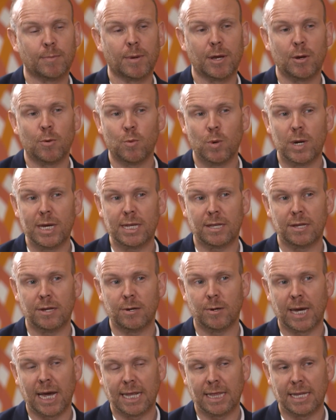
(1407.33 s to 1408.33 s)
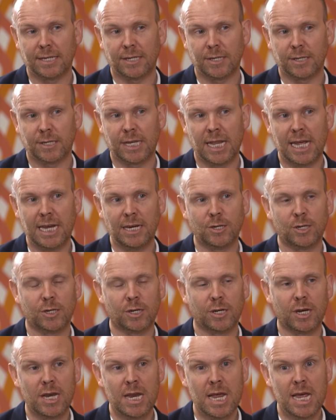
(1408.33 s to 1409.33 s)
But you read the UK
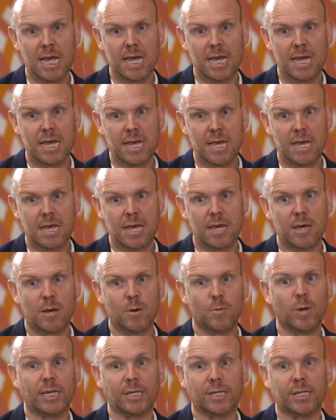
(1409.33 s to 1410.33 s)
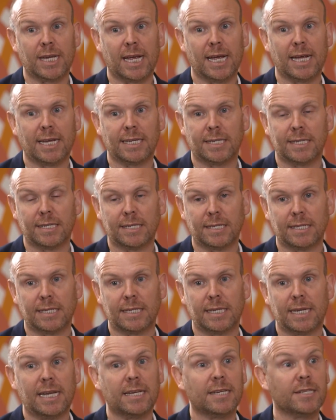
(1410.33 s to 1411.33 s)
legislation, which says
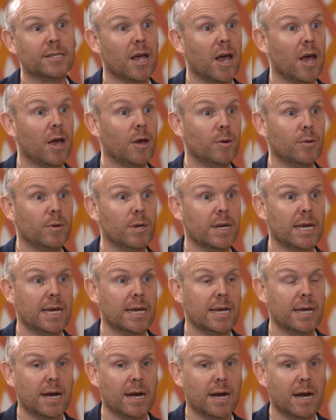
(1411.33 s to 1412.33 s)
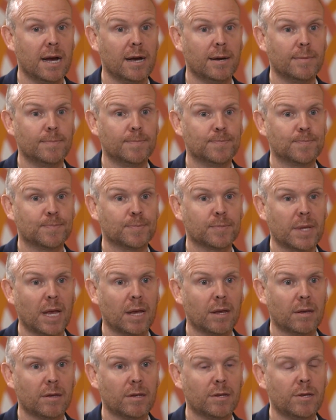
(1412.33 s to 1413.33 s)
it is only
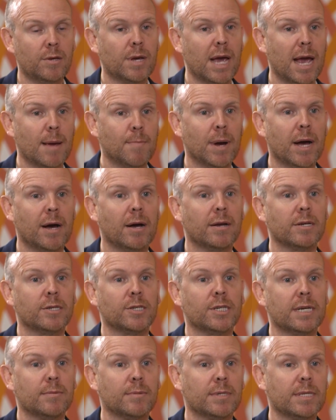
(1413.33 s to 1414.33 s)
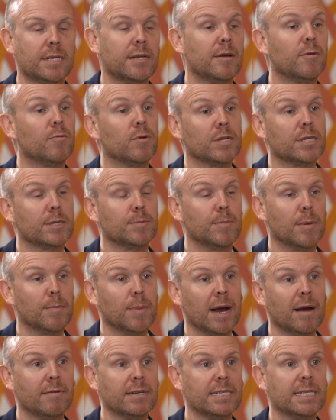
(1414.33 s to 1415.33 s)
UK partnerships that are ultimate
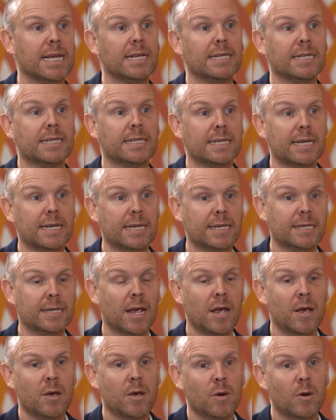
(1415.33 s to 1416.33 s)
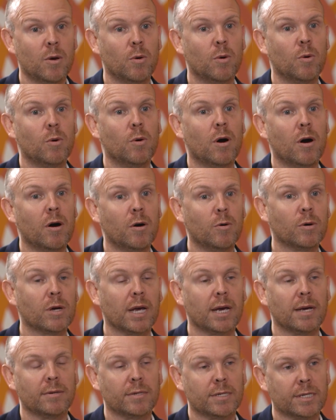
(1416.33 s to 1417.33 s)
parent entities or
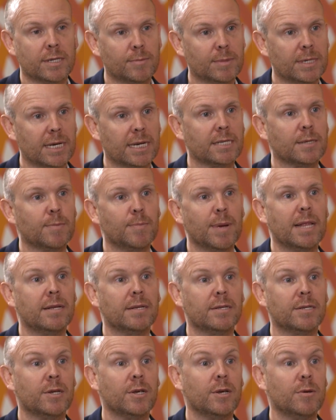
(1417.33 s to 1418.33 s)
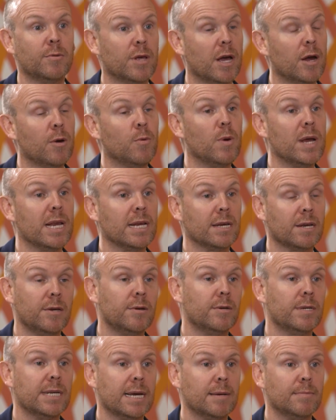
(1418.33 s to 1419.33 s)
holdcos subject to Pillar 2 that are in
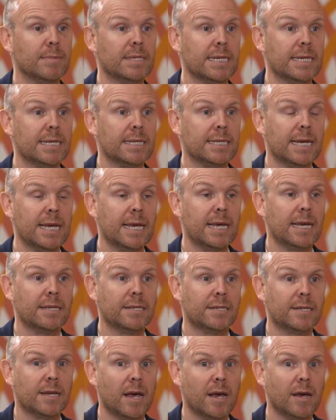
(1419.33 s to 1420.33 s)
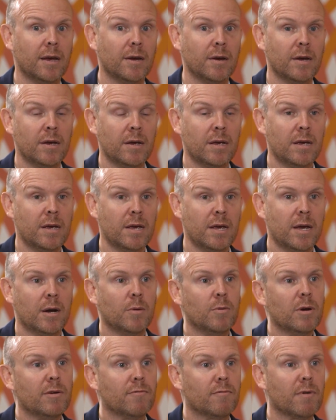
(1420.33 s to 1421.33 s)
QDMTT. So
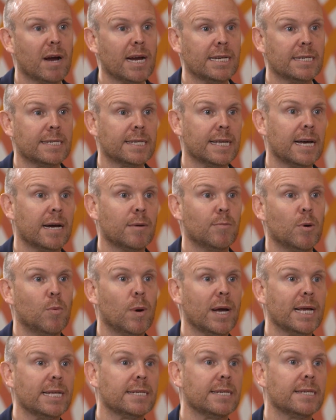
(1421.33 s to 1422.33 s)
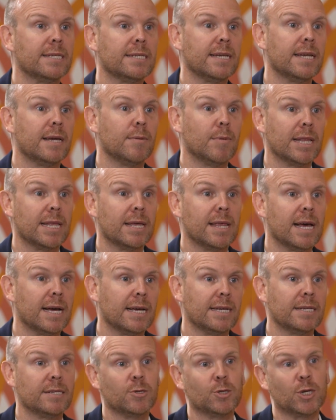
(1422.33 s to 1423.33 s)
we've raised that and we'll wait to see whether
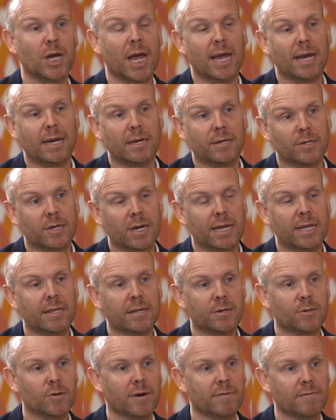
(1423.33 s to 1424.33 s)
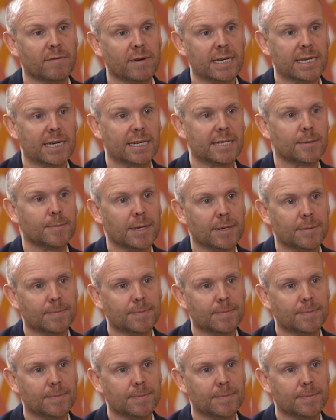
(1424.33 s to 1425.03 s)
that is changed in the draft finance bill.